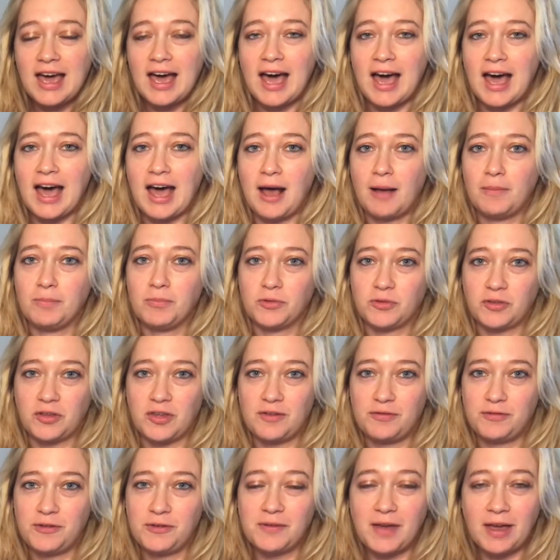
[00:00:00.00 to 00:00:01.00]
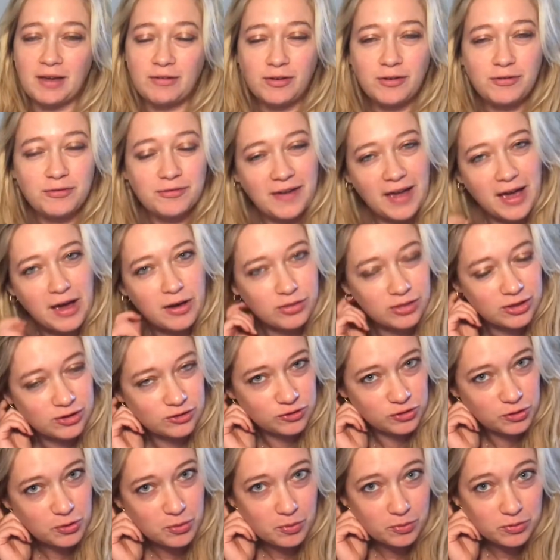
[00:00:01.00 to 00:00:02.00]
Um, so if you've ever found
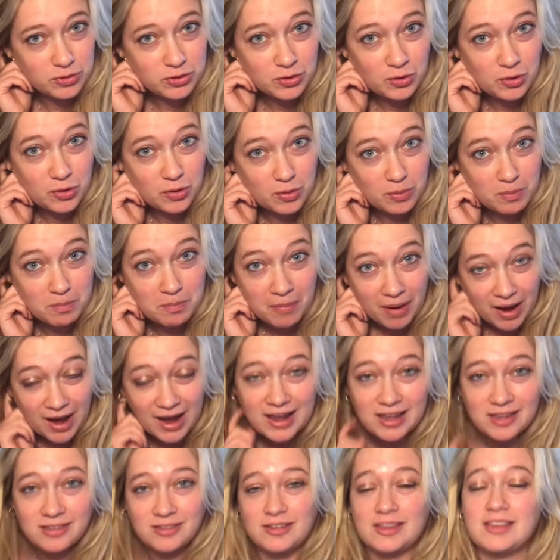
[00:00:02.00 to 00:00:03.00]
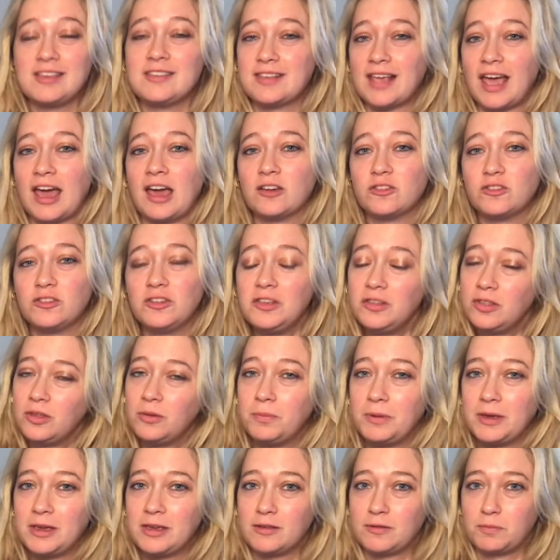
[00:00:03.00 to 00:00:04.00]
that your, your mind is actually the
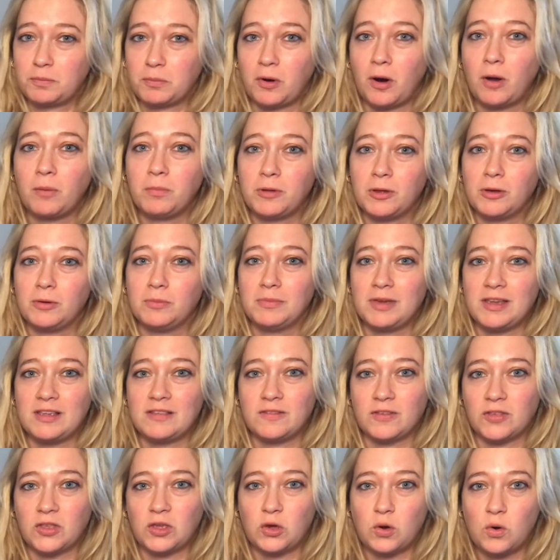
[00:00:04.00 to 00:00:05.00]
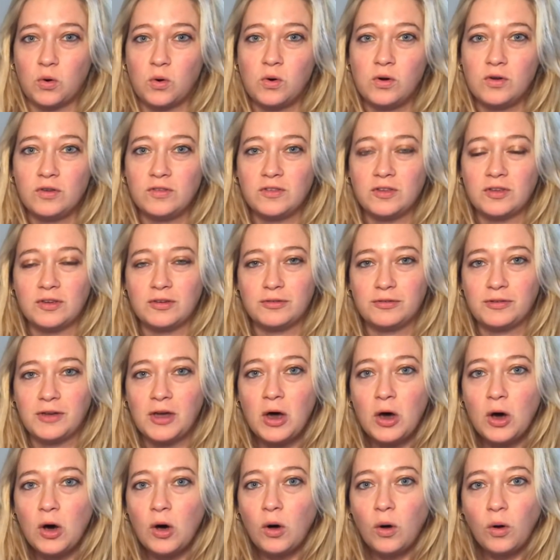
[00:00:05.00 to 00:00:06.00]
biggest problem, it's the cause of
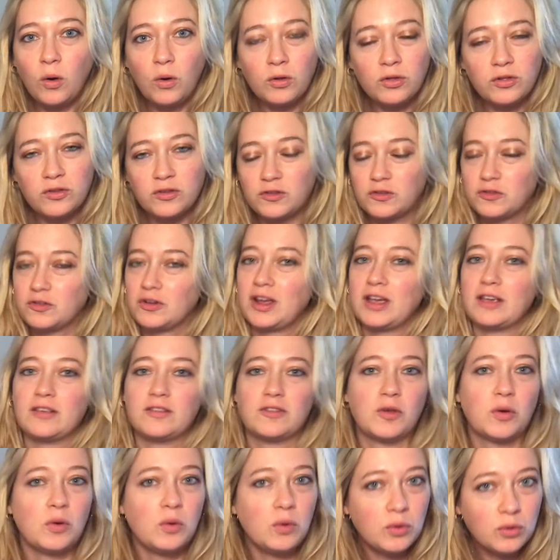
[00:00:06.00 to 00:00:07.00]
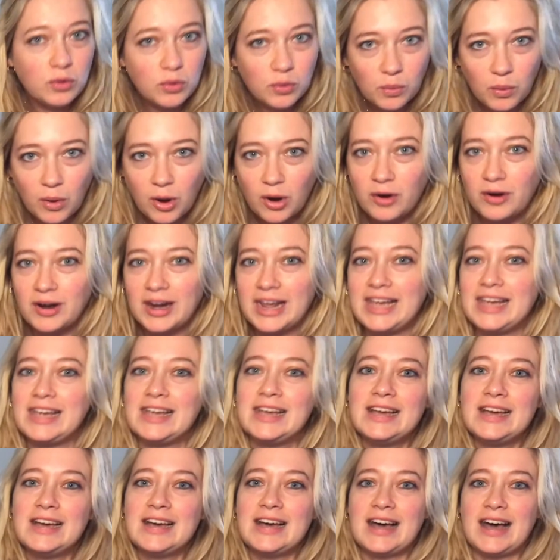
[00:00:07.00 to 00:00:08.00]
all the stress, all the worry,
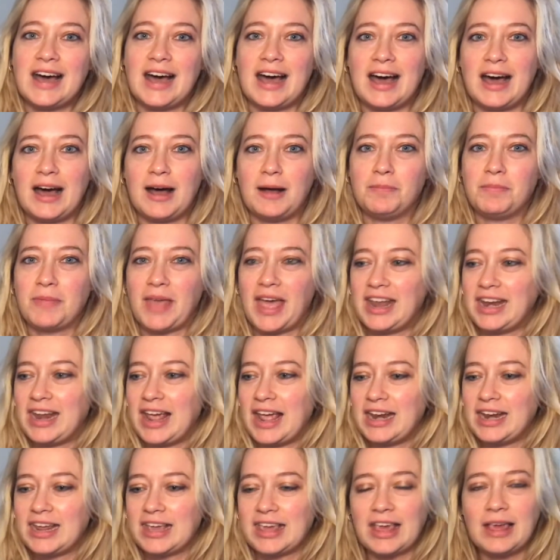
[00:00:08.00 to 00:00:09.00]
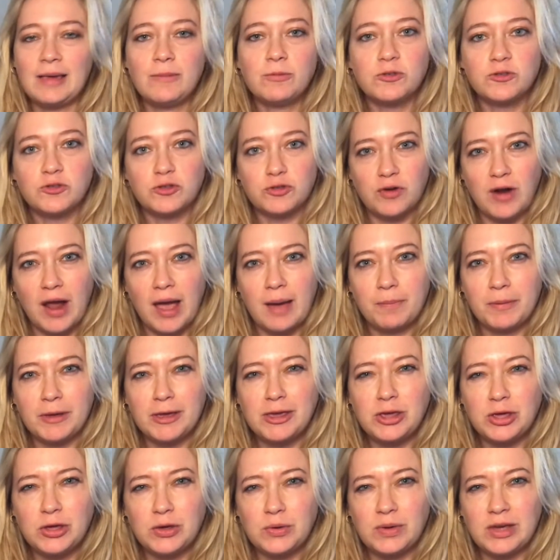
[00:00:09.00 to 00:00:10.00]
um, and, and it keeps
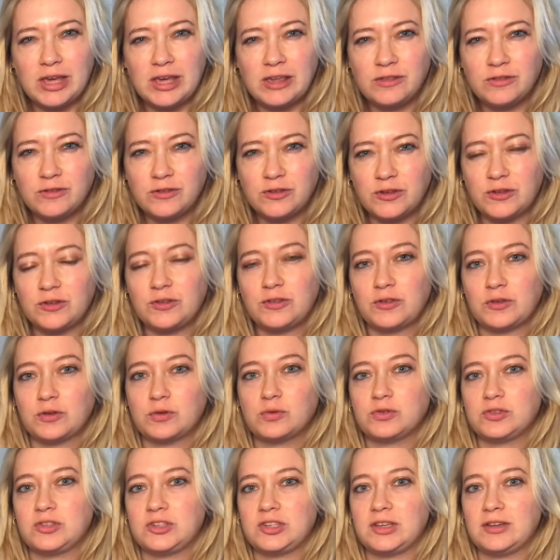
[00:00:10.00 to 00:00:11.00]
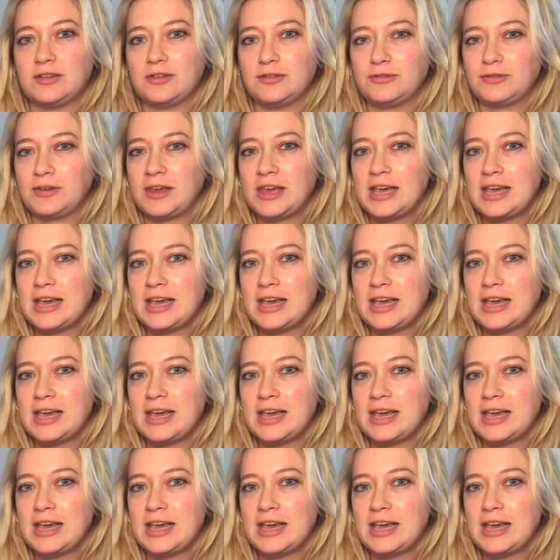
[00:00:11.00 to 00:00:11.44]
trapping you into sort of